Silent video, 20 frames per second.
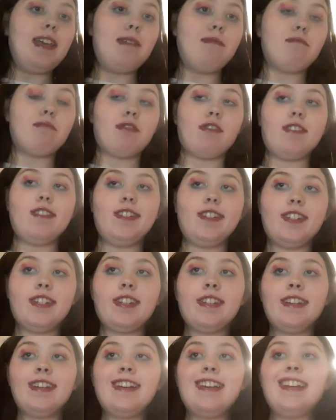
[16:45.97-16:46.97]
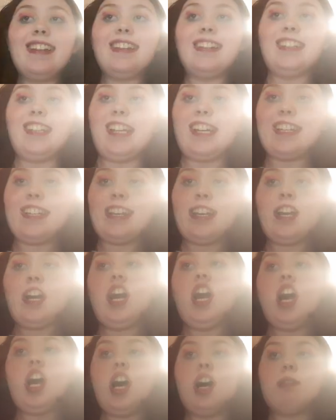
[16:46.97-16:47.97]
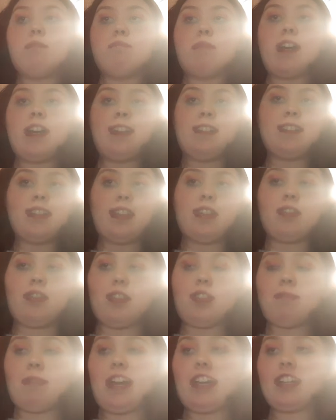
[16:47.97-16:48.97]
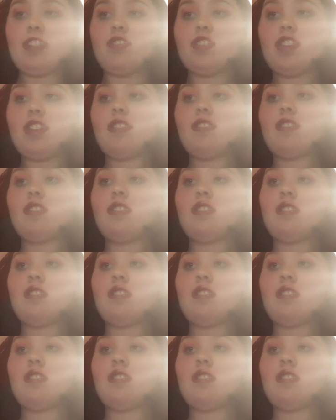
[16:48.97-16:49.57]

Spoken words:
imprint, like amazing on the packaging.